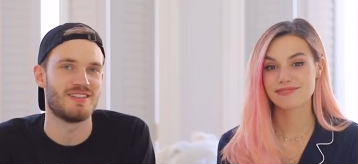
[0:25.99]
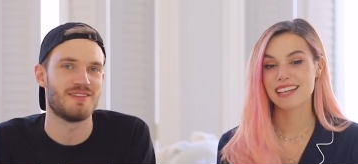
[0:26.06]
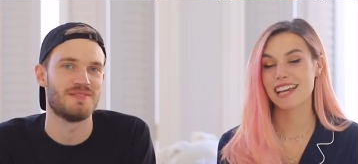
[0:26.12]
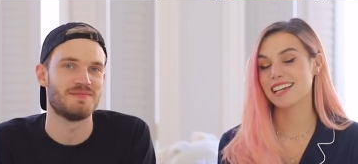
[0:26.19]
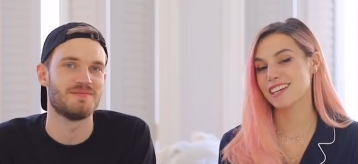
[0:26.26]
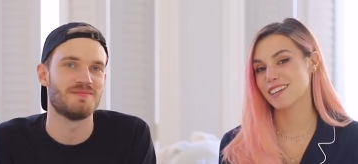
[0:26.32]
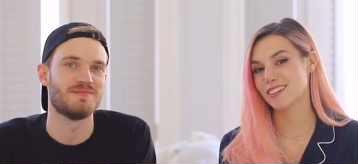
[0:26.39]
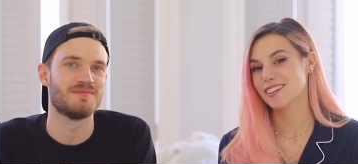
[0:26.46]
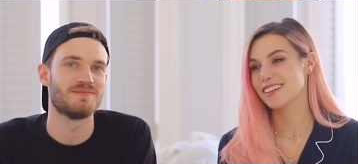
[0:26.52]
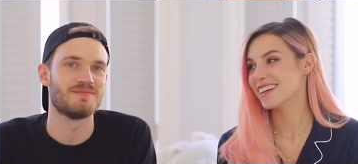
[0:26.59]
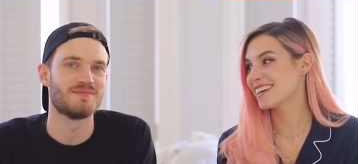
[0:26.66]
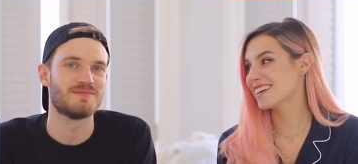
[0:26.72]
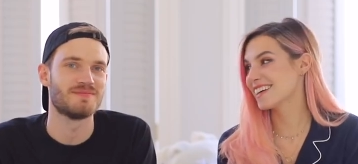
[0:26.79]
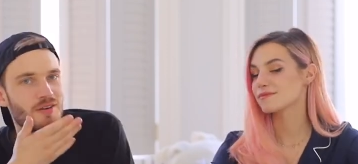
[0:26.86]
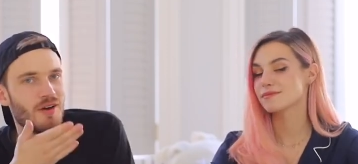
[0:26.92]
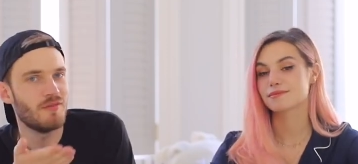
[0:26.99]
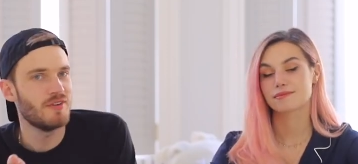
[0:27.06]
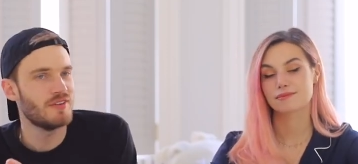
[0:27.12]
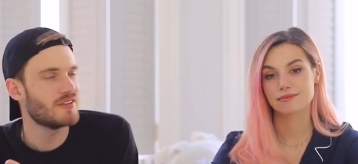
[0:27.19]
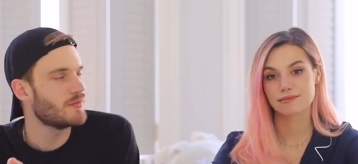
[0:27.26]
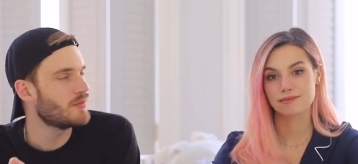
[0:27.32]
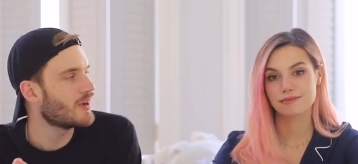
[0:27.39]
Speaker 1: Thank you. so
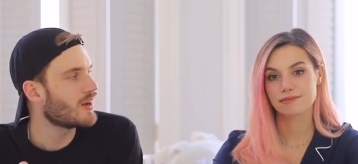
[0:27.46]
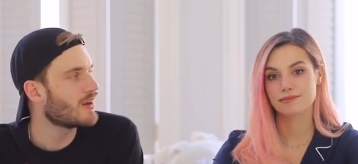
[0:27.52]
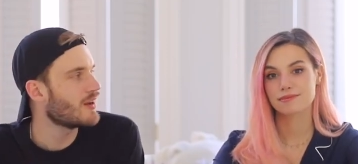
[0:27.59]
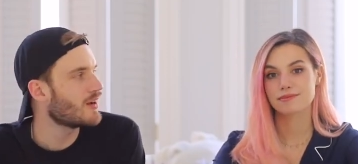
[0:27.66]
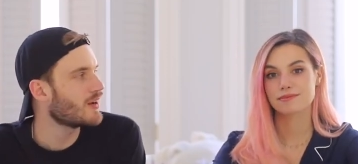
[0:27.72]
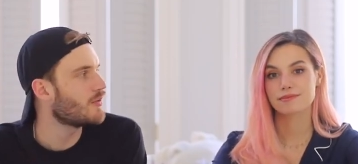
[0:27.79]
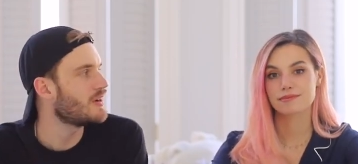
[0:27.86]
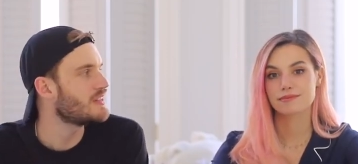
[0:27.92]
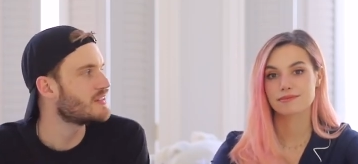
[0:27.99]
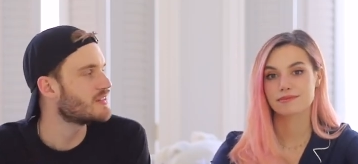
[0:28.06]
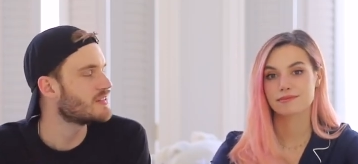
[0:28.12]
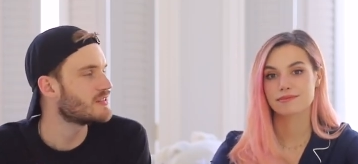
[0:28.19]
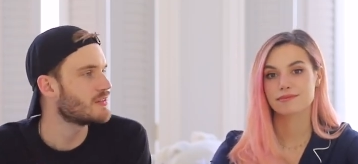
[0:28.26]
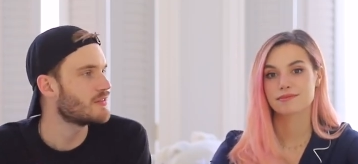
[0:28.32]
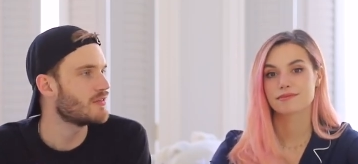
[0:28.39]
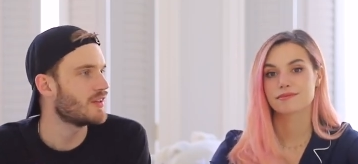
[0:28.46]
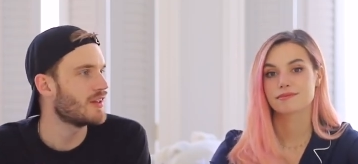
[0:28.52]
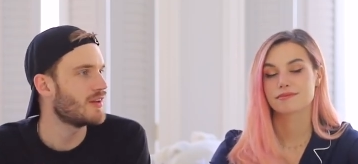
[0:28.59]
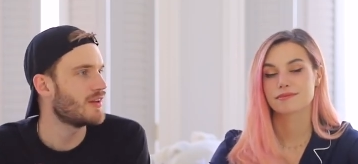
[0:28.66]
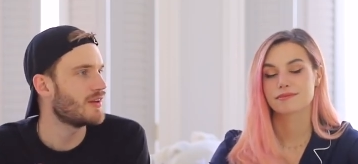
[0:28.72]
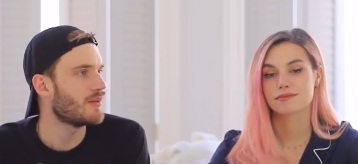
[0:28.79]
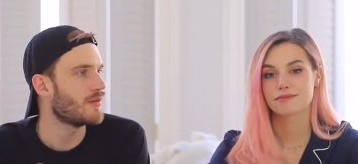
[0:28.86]
obviously we got a lot of questions of
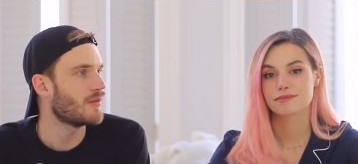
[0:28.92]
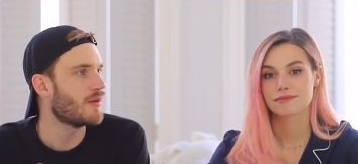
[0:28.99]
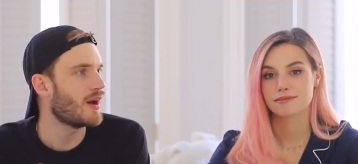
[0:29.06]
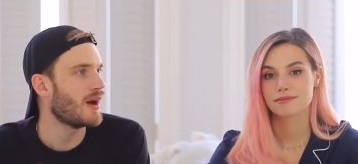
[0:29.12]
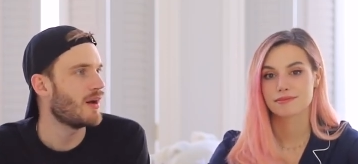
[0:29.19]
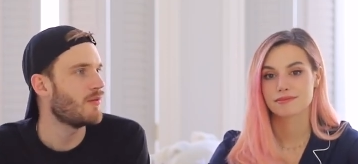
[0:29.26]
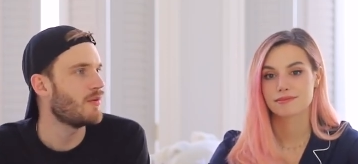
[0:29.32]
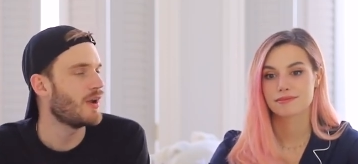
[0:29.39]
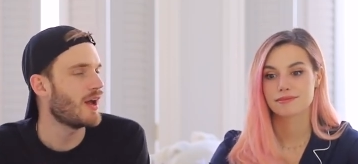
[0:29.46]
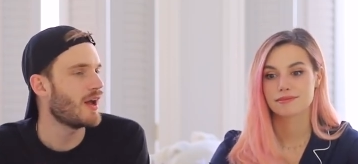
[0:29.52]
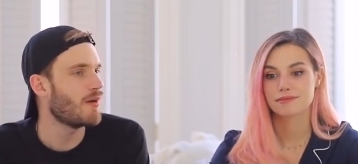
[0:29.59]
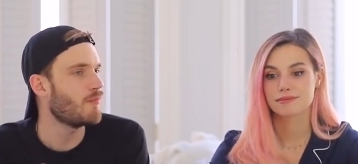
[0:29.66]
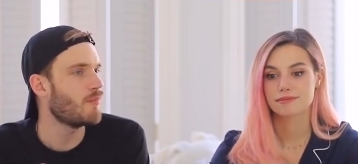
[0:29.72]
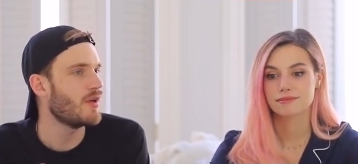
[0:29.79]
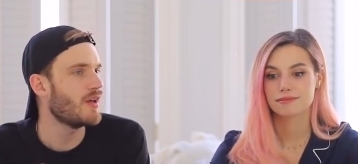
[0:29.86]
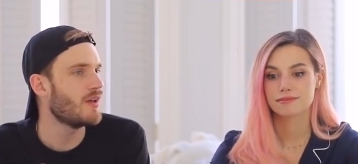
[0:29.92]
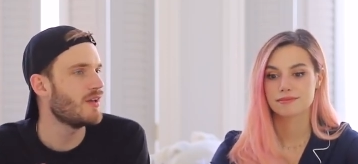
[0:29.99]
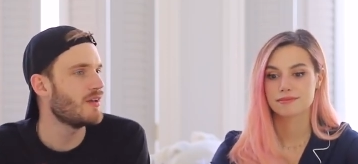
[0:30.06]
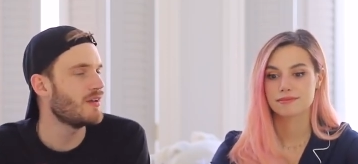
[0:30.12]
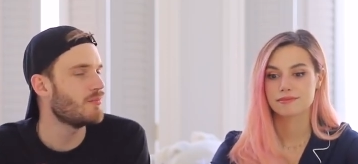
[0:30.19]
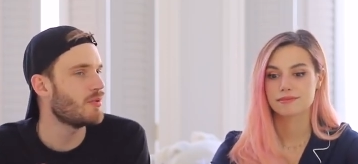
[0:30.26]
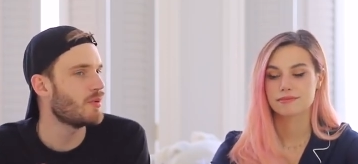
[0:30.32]
like how it
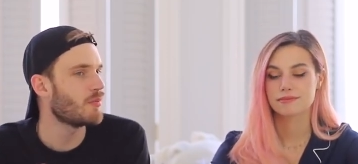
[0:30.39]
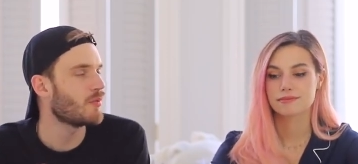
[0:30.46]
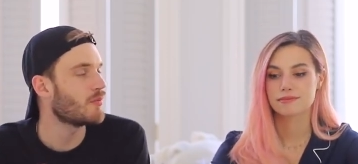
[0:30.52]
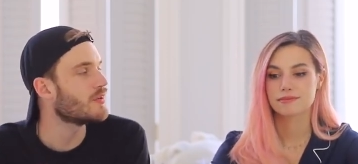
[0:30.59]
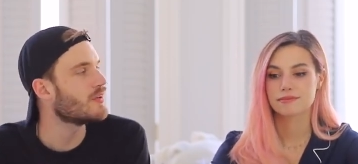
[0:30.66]
happened, people